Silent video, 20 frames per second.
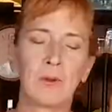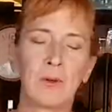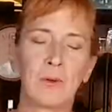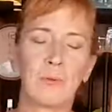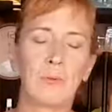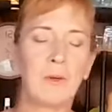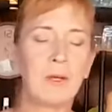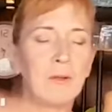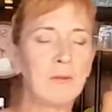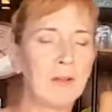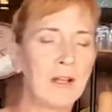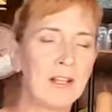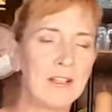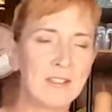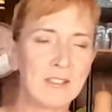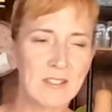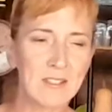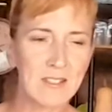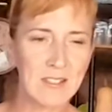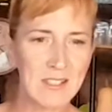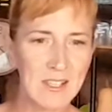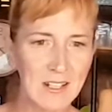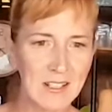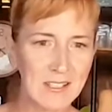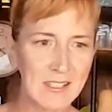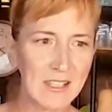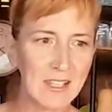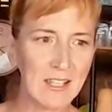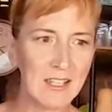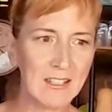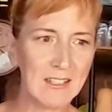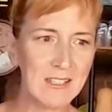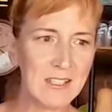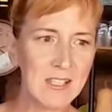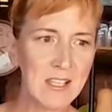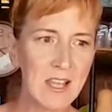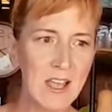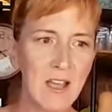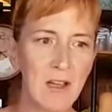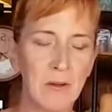We raised 6 kids
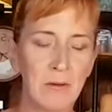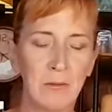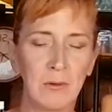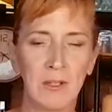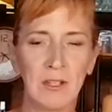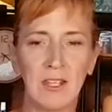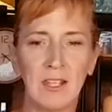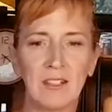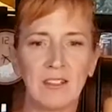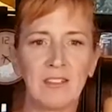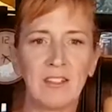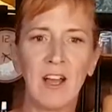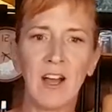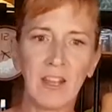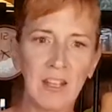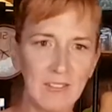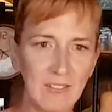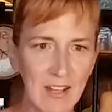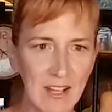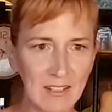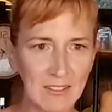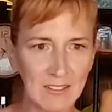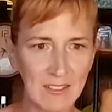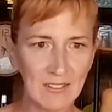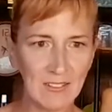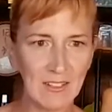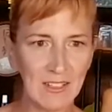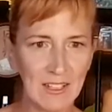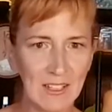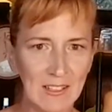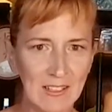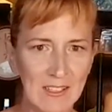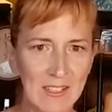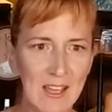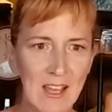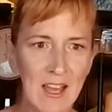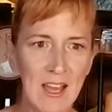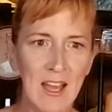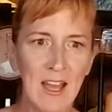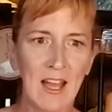with a ton of activities,
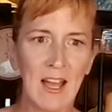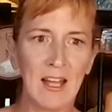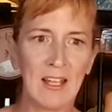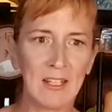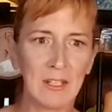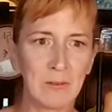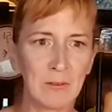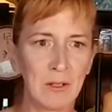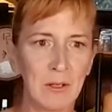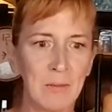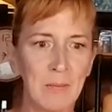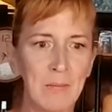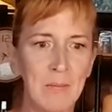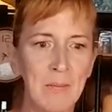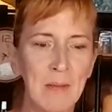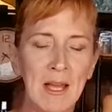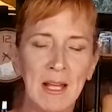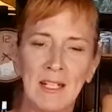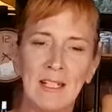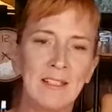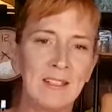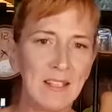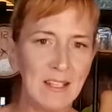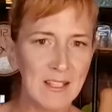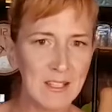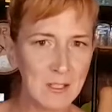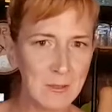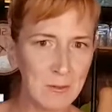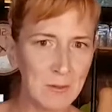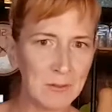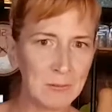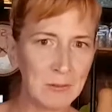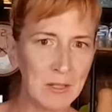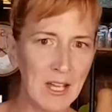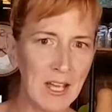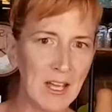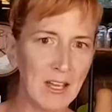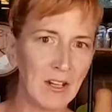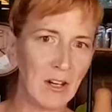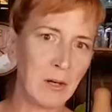and there were many days when we
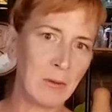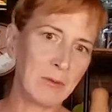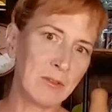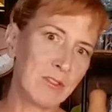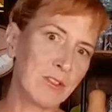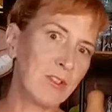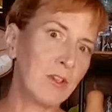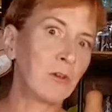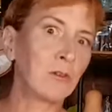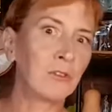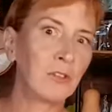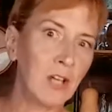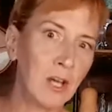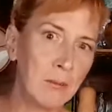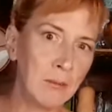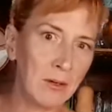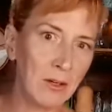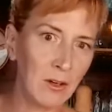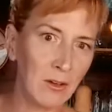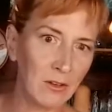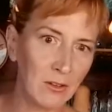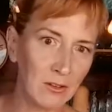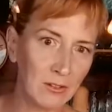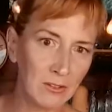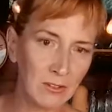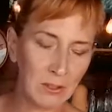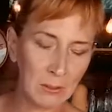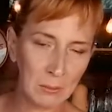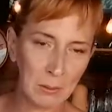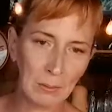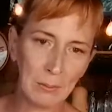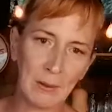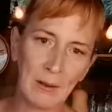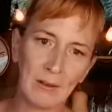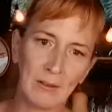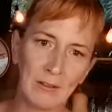had almost no time at all to prepare